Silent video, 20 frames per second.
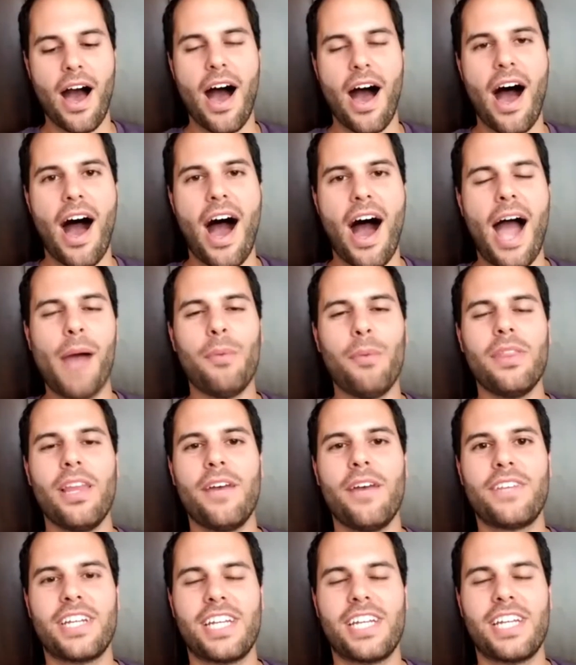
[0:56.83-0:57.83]
I would
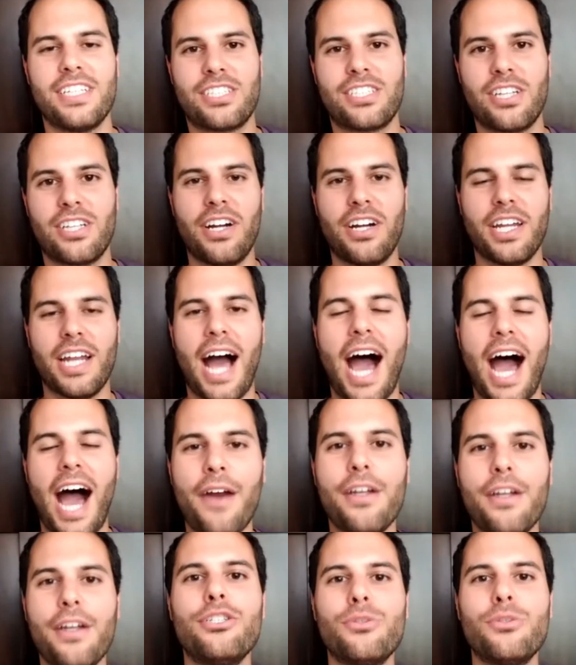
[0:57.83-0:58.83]
love to get started.
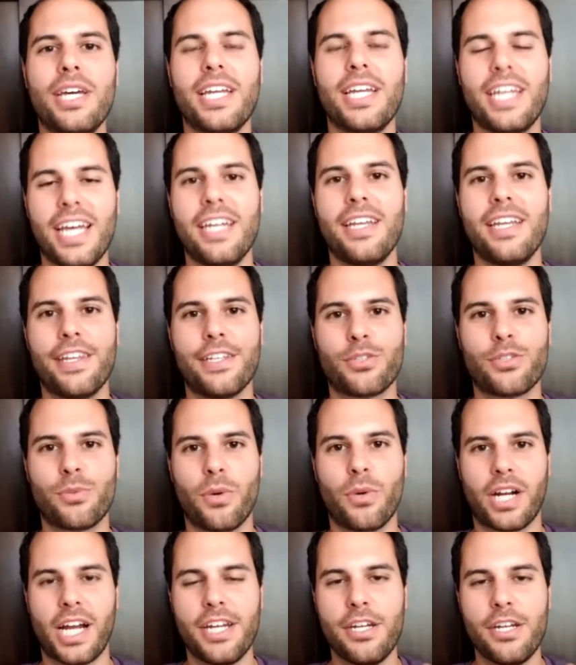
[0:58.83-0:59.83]
How did you get into this
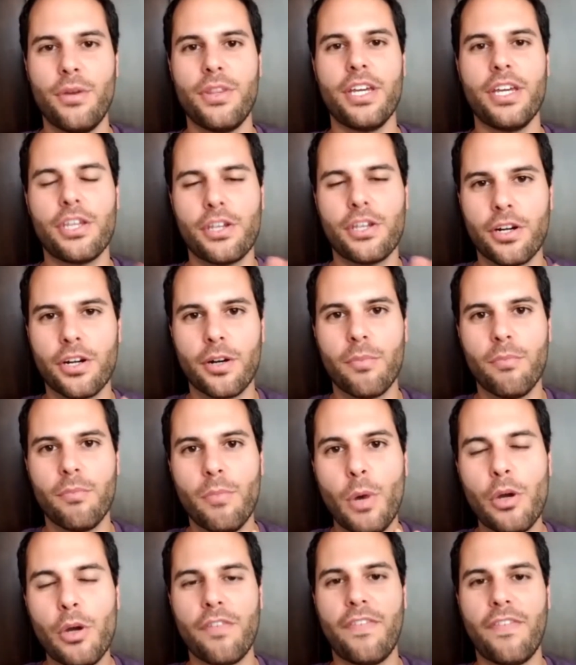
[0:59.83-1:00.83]
work? I know that you're
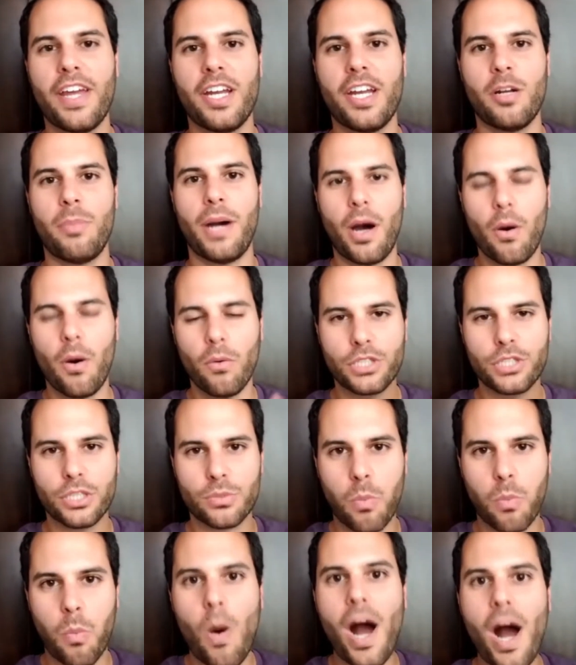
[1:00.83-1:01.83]
motivated about
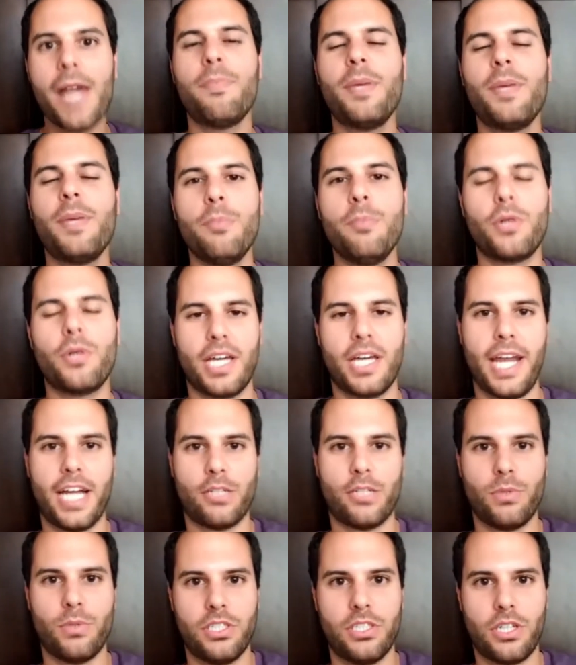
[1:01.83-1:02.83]
just why people
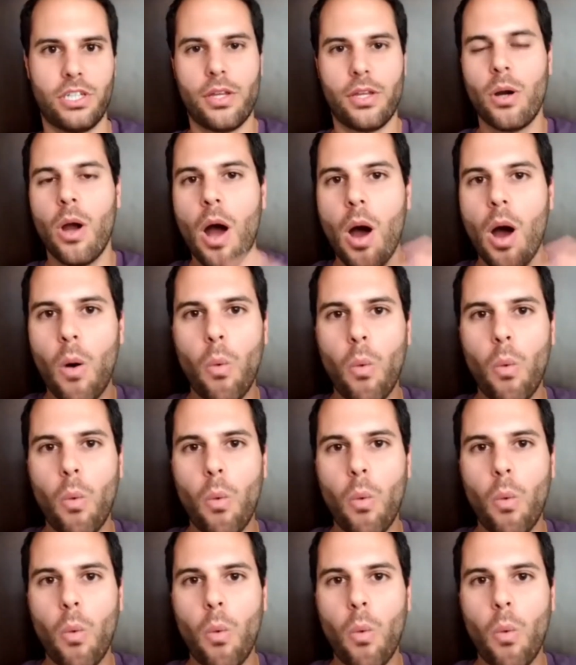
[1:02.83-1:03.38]
connect with each other.